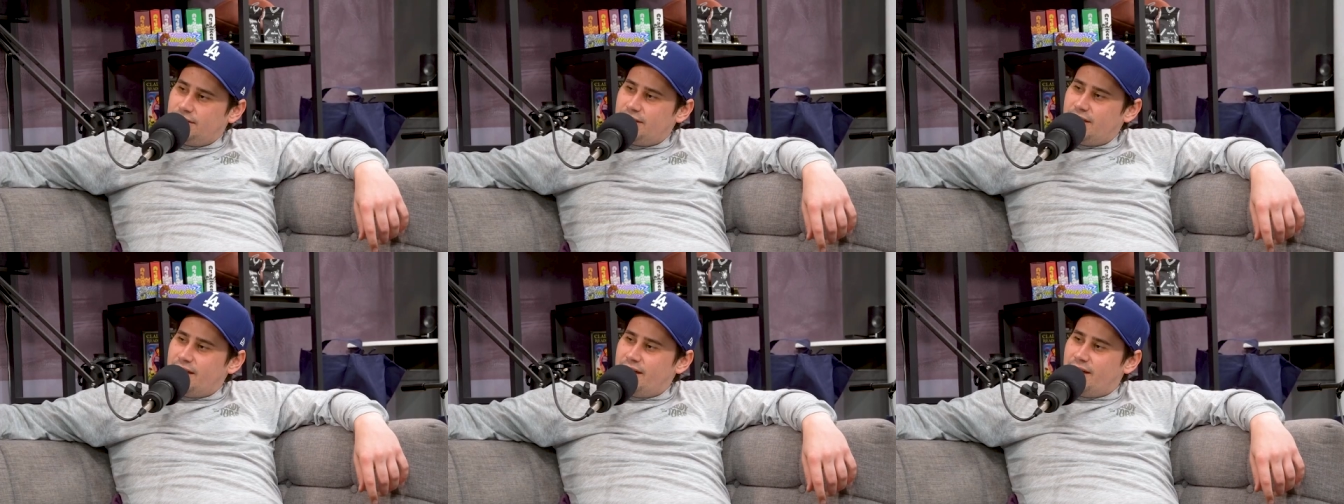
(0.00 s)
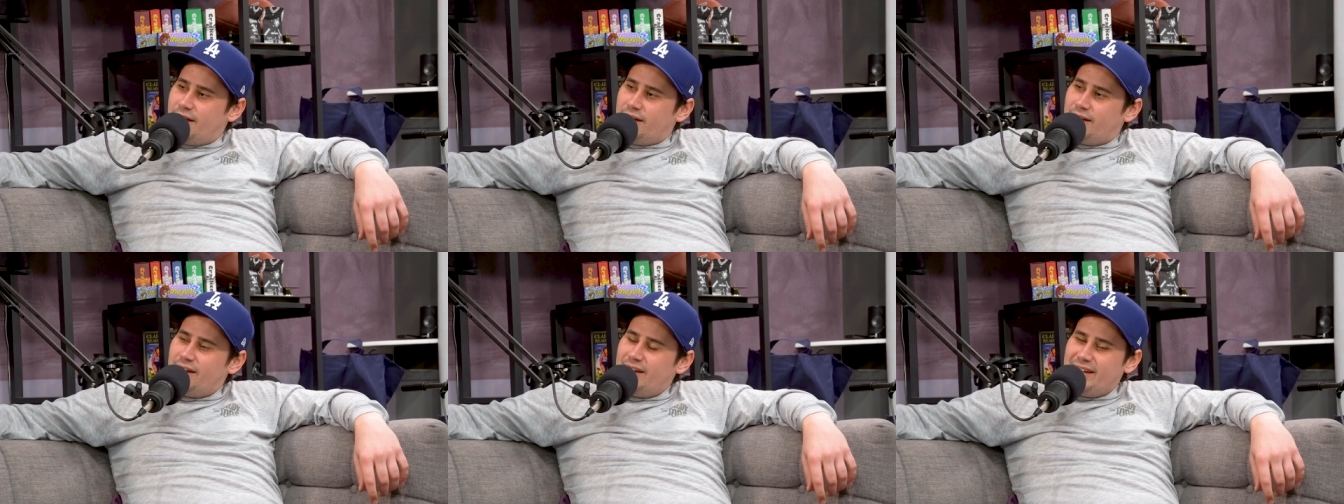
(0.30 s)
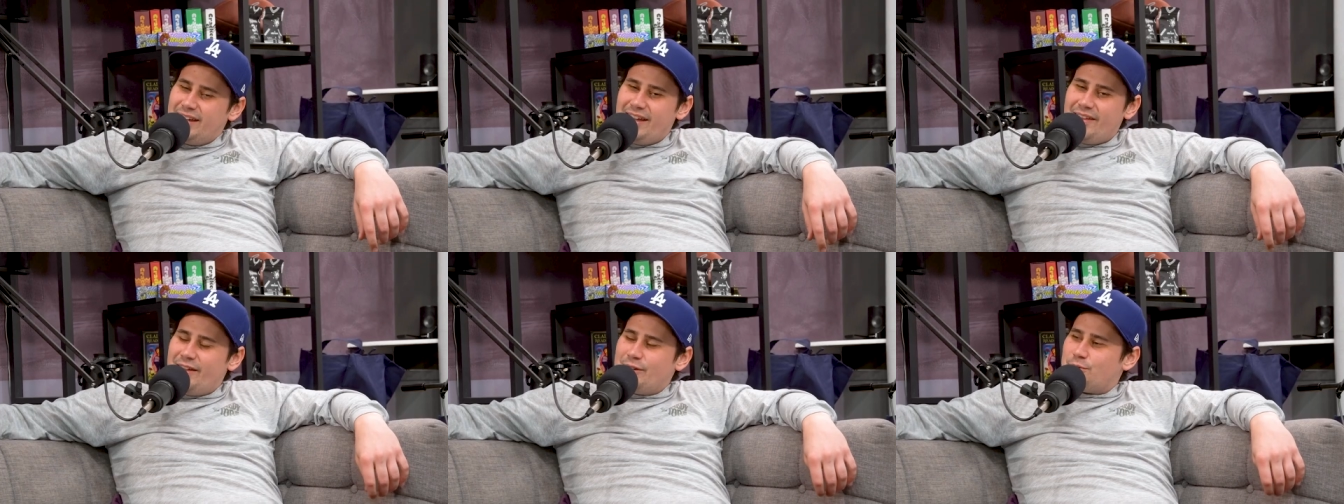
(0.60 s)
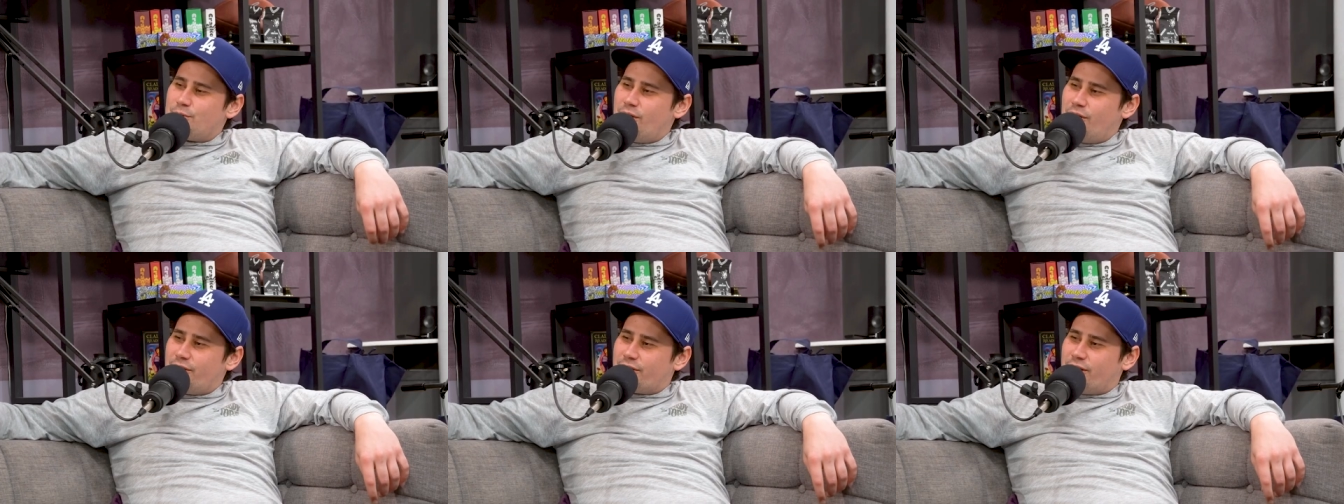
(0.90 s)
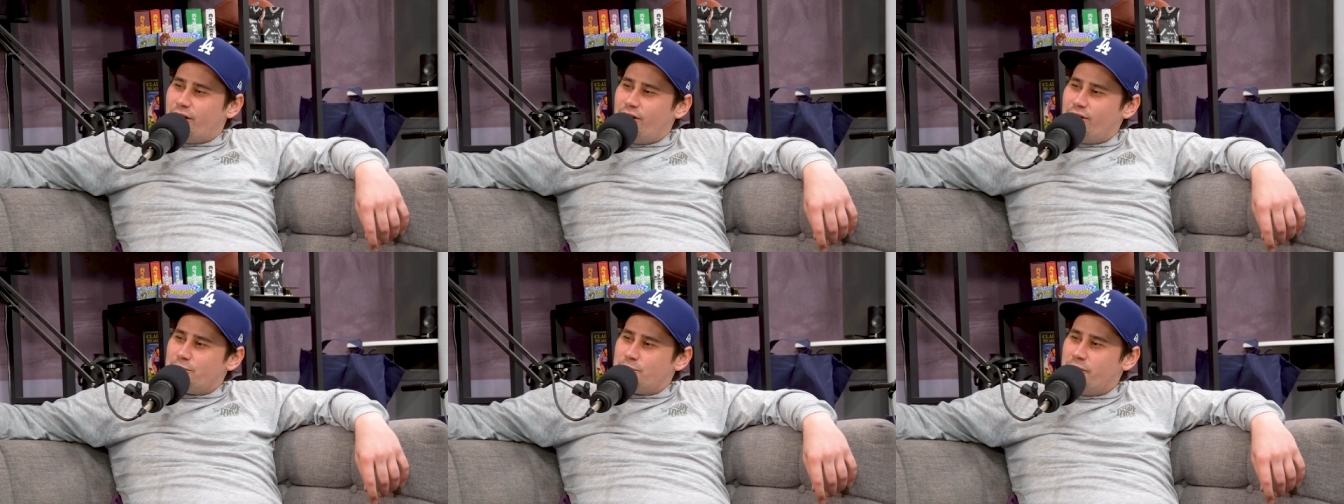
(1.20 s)
Yeah, yeah, that's what all the
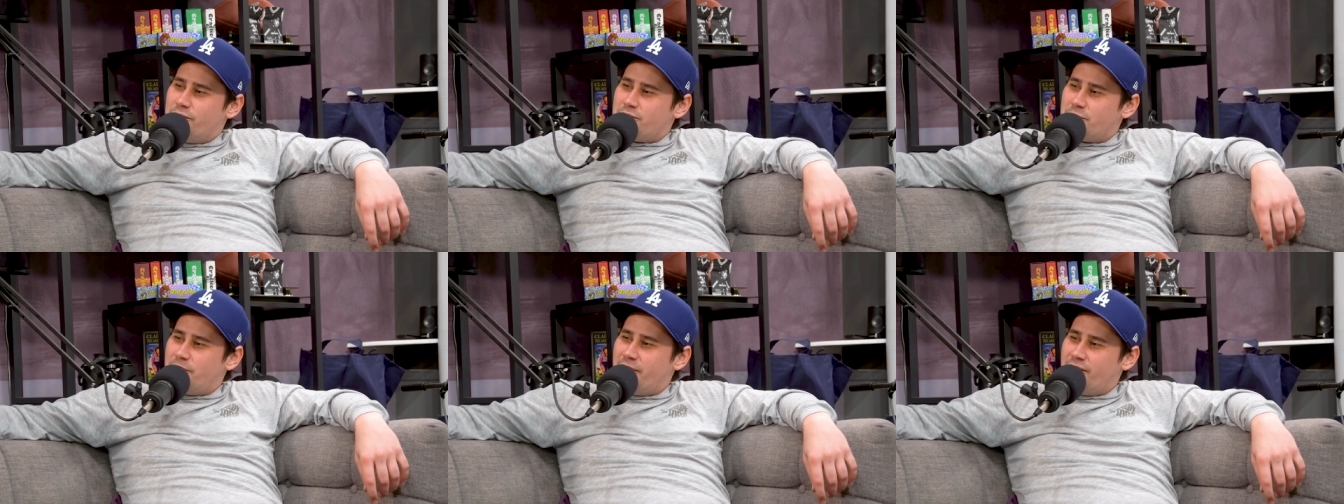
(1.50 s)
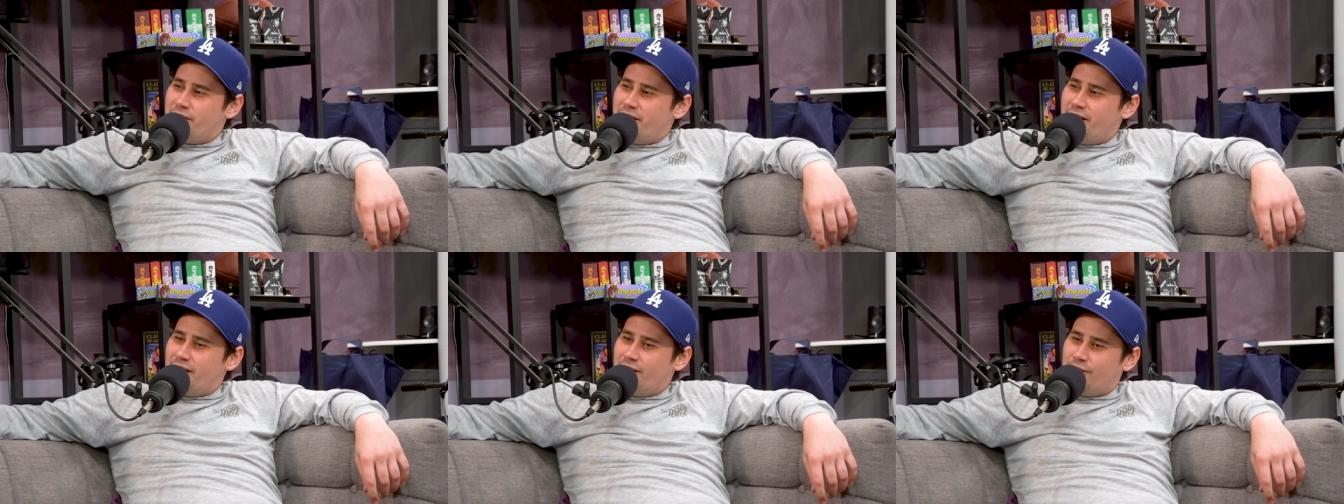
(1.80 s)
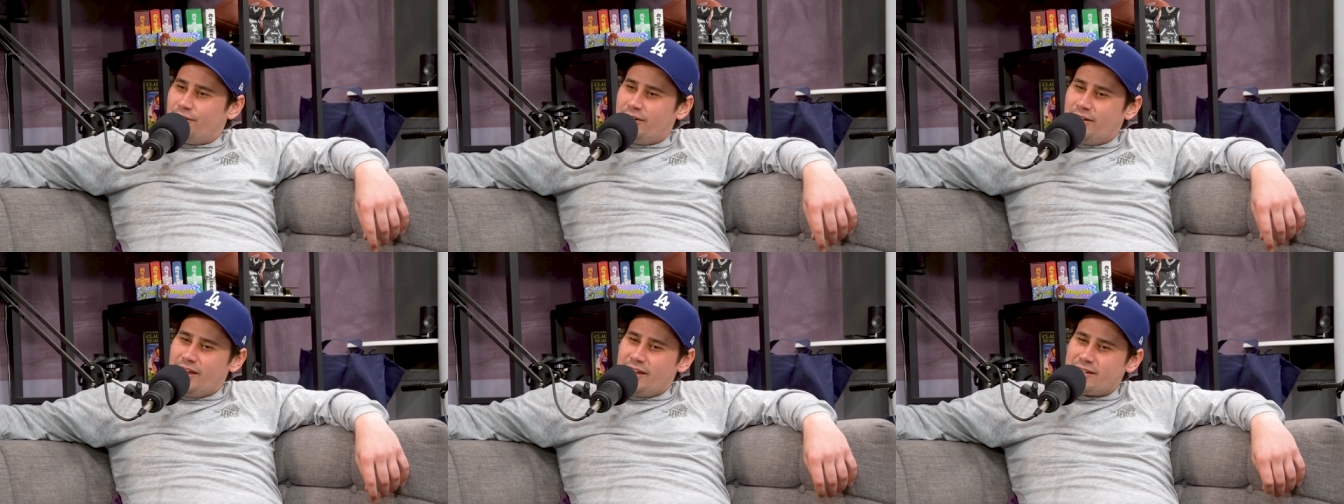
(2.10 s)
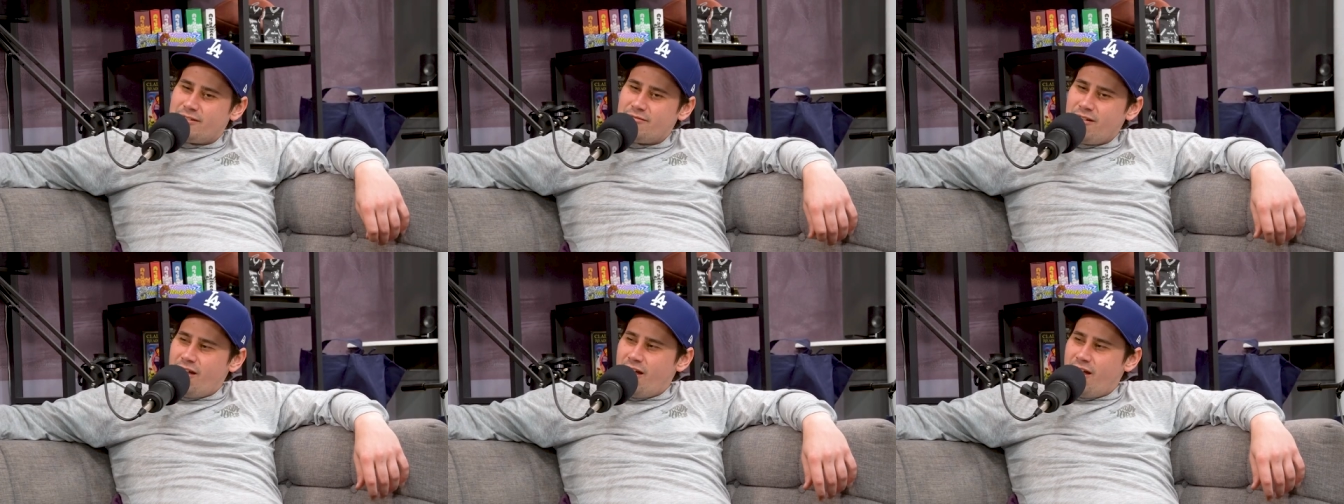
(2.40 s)
college movies are about now. Are like, Yeah.